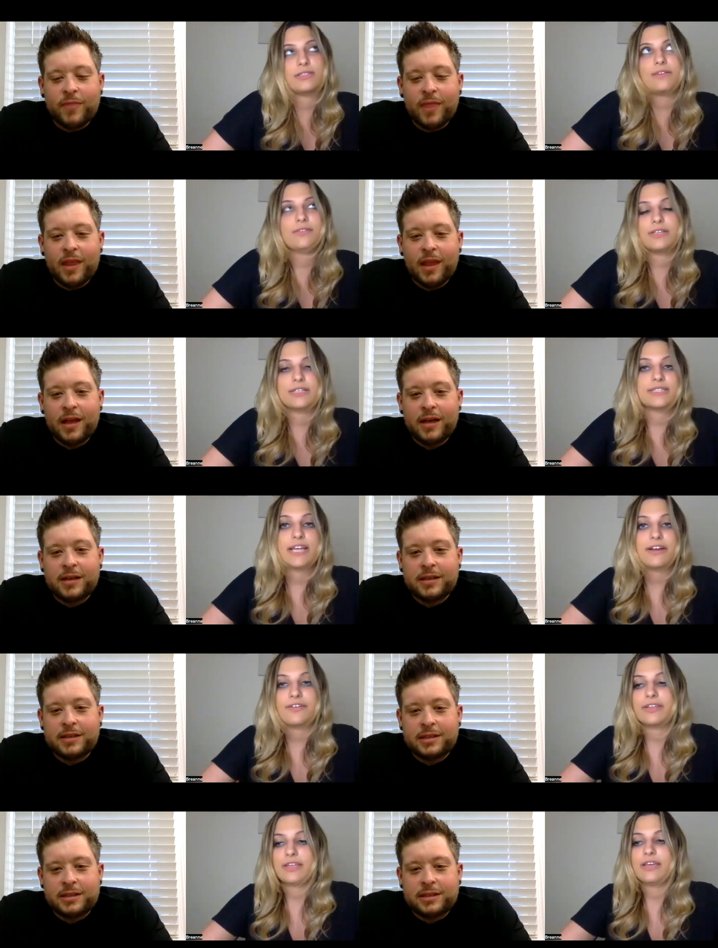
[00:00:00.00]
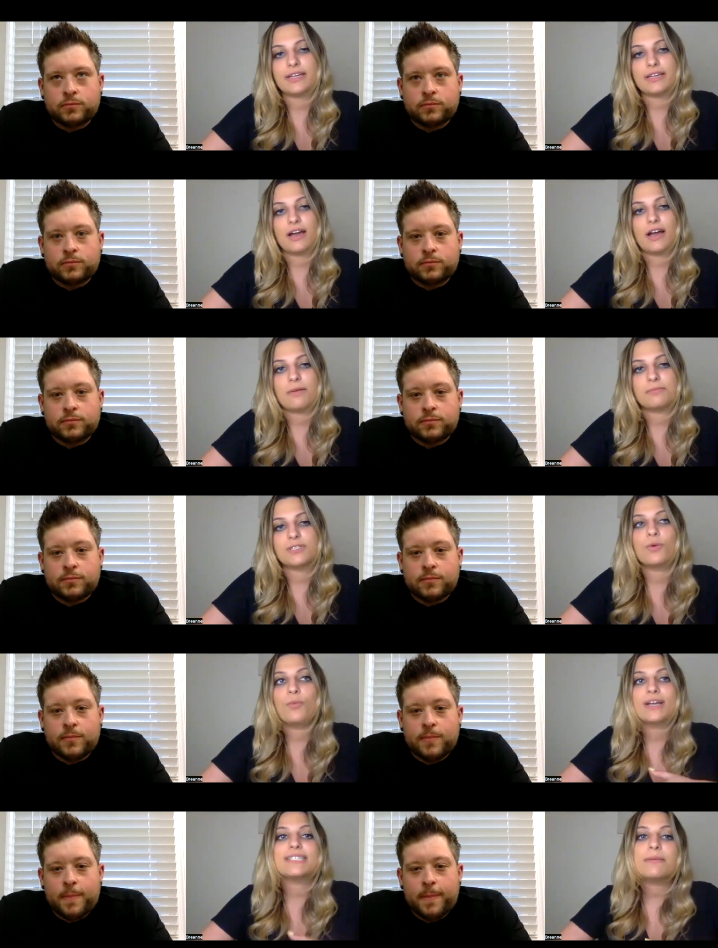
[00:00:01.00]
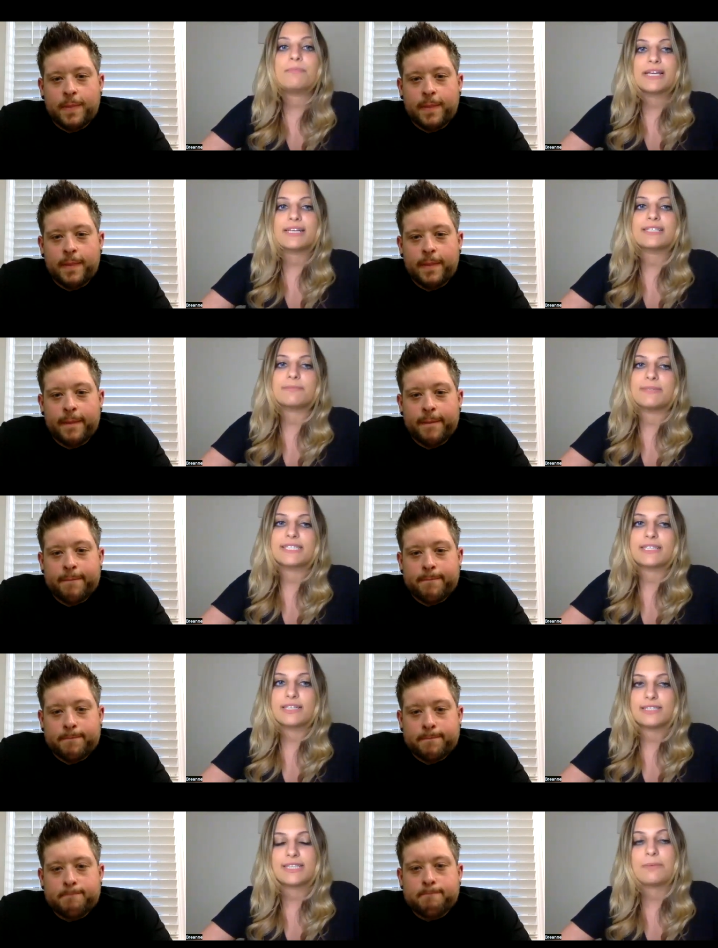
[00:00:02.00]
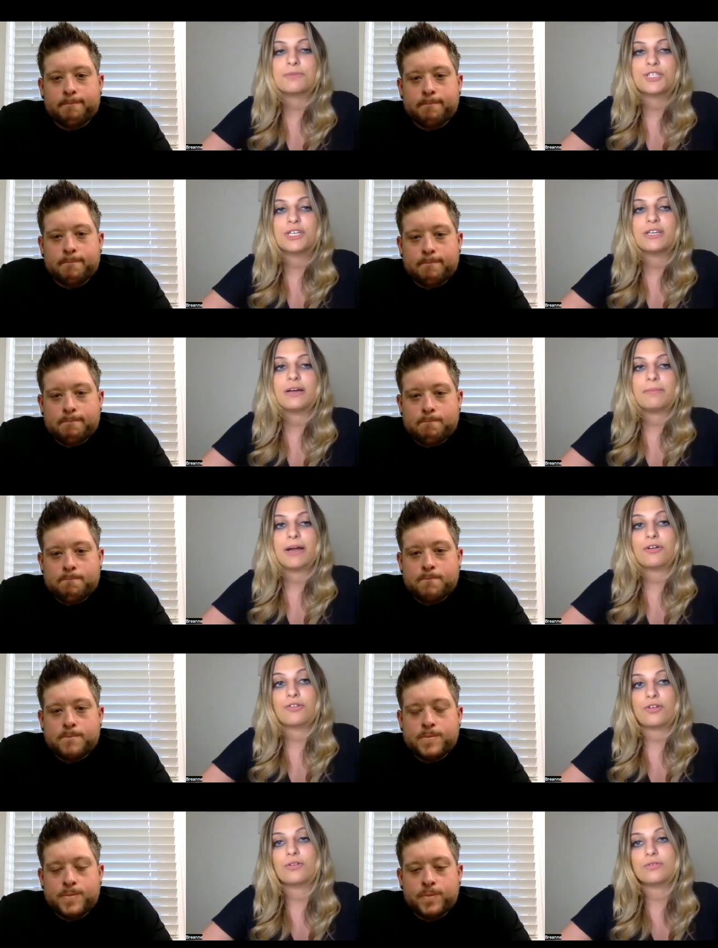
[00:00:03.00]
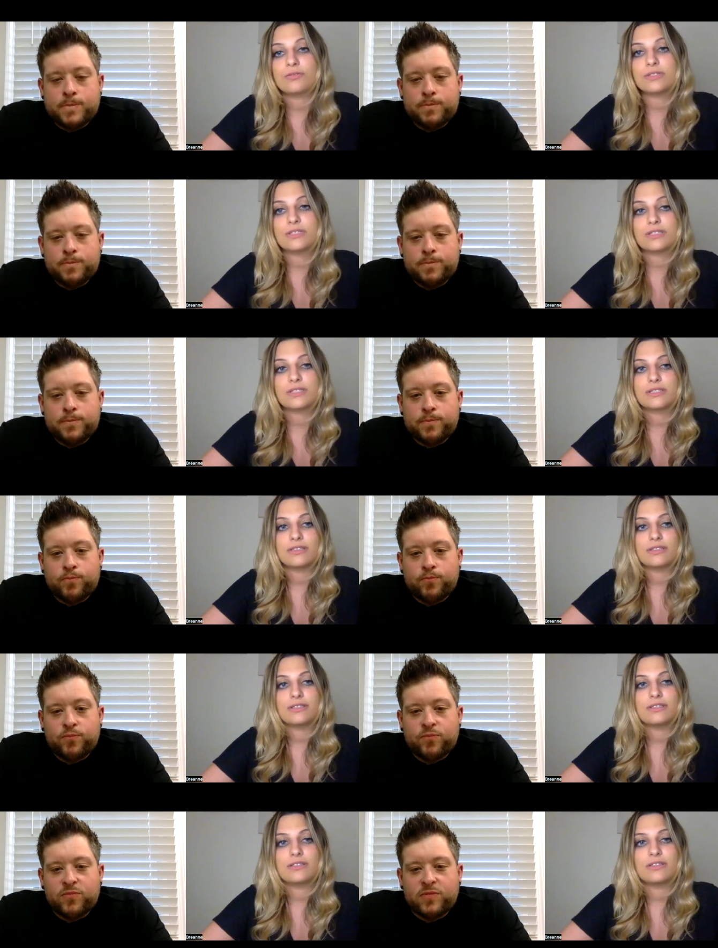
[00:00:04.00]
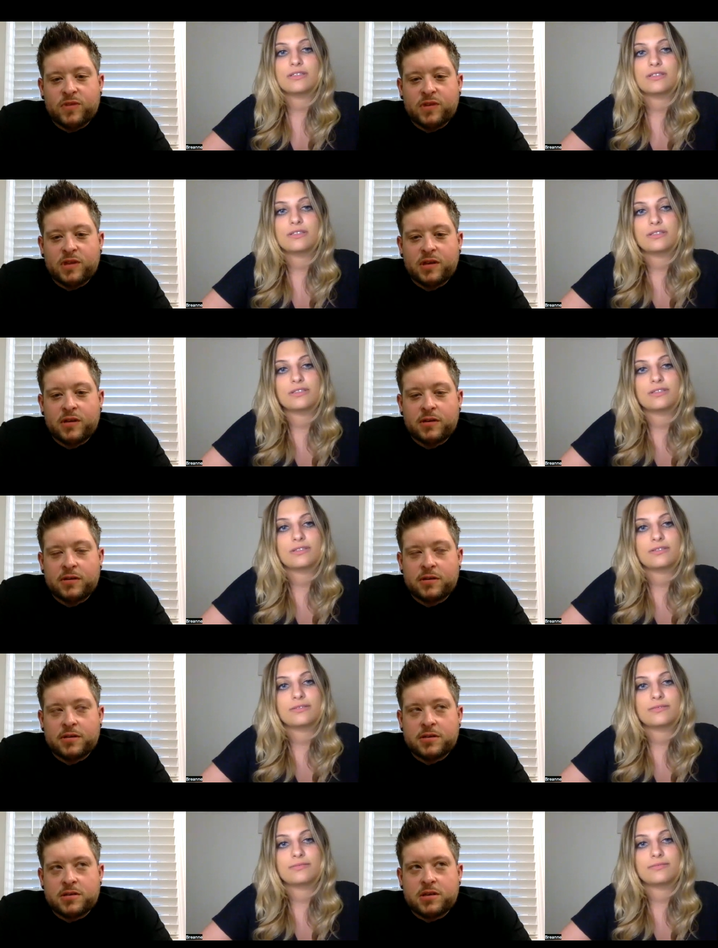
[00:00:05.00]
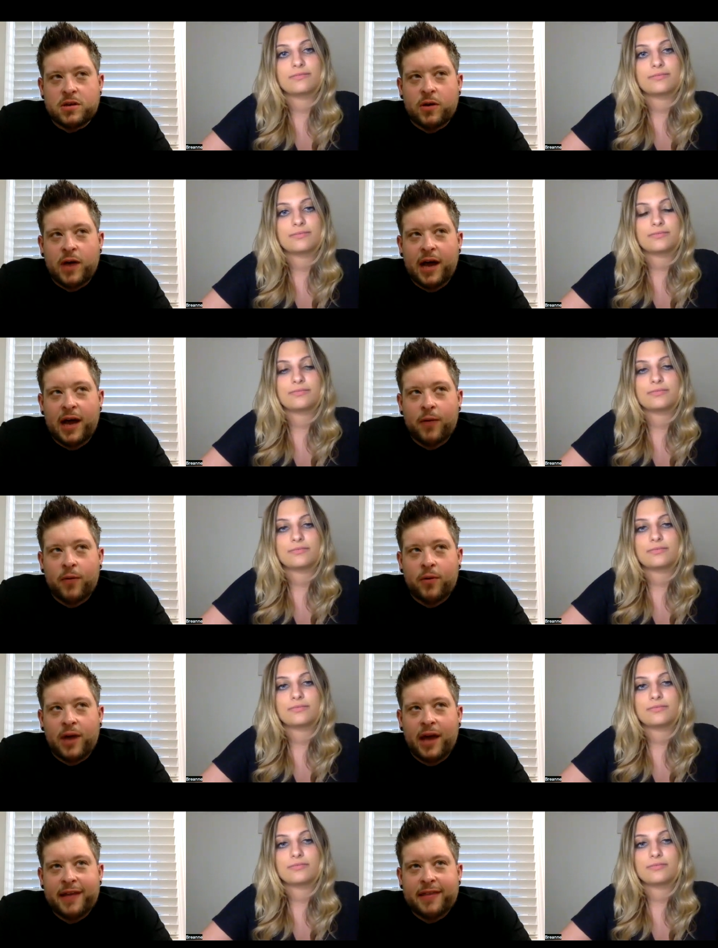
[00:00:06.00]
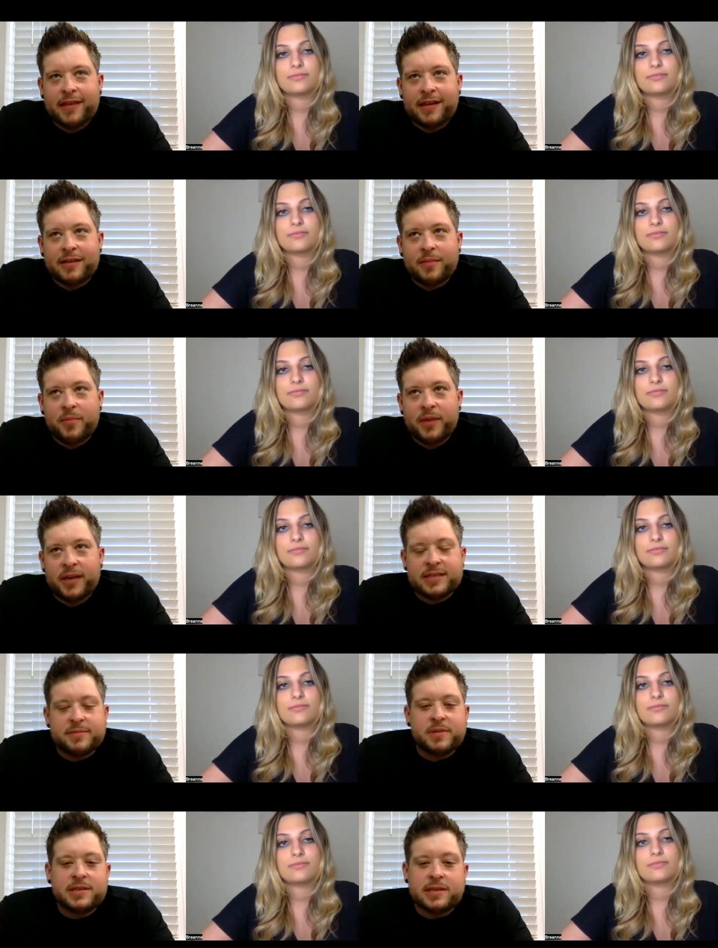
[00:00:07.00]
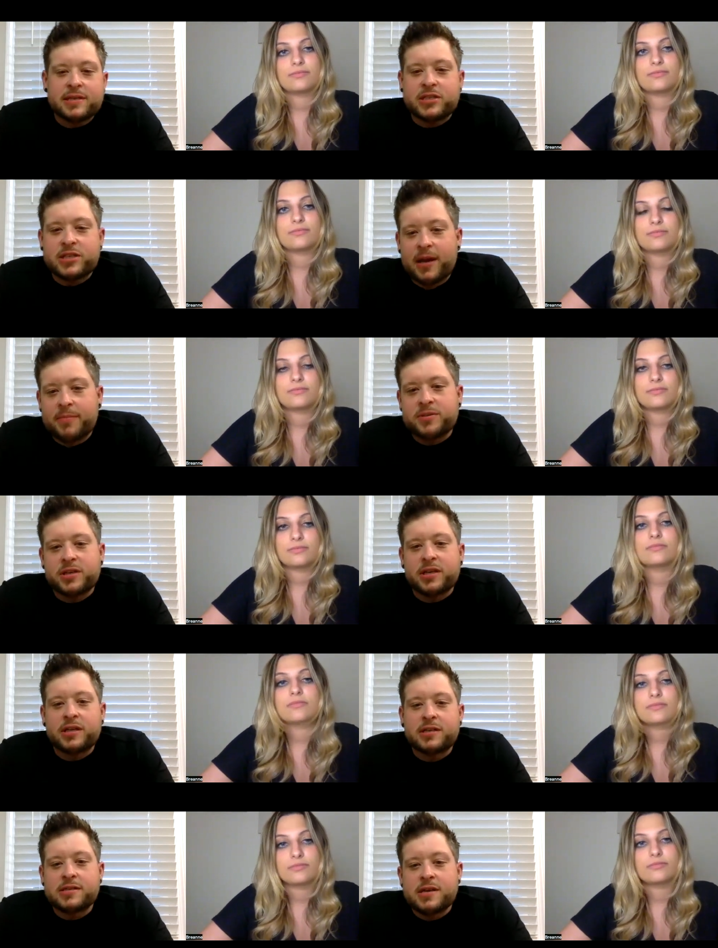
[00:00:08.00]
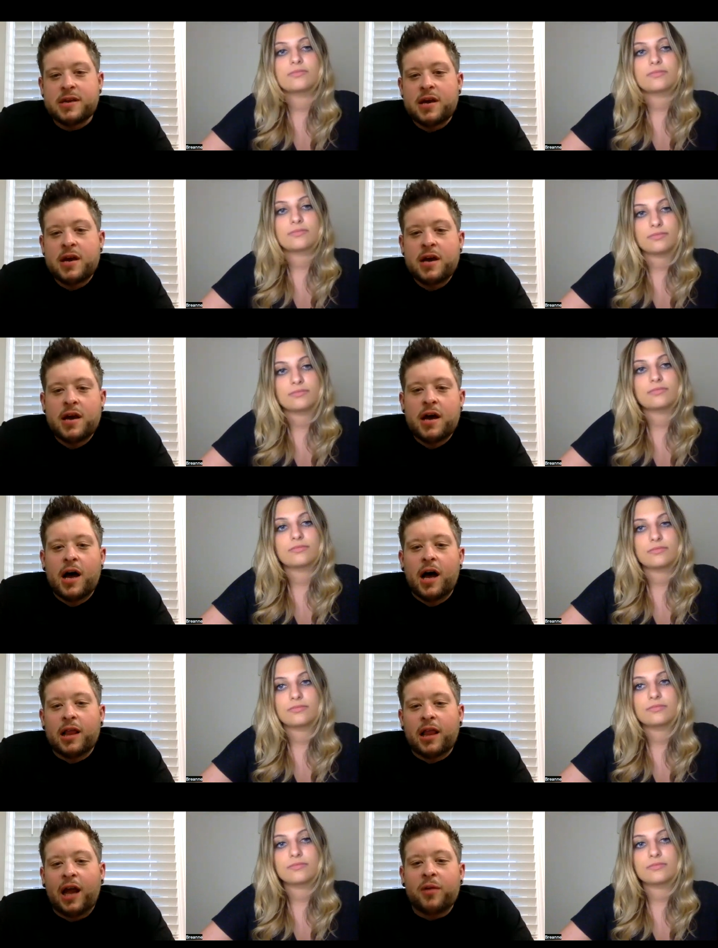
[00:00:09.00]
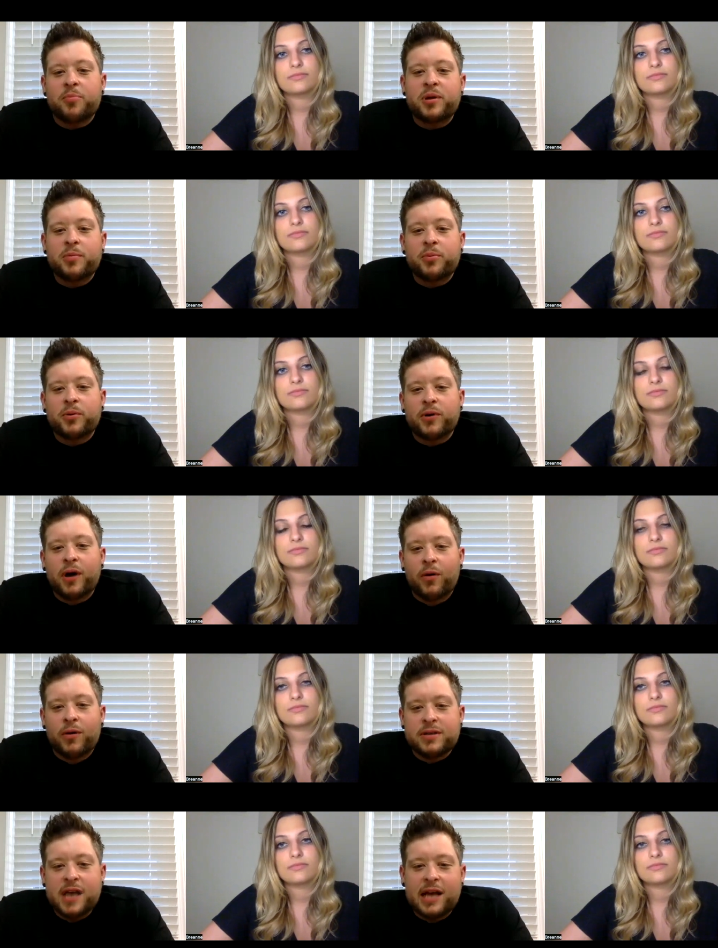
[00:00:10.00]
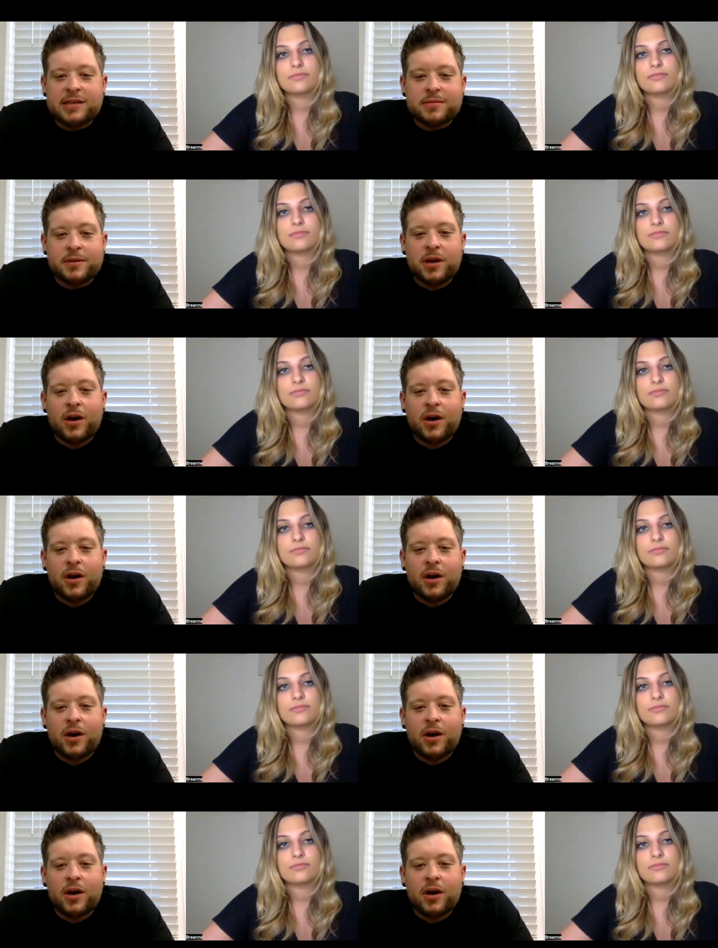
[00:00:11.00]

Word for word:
Speaker 1: definitely a scary thing. So what is the biggest misconception about Crohn's?
Speaker 2: So what I think the biggest misconception is, a lot of people always ask me,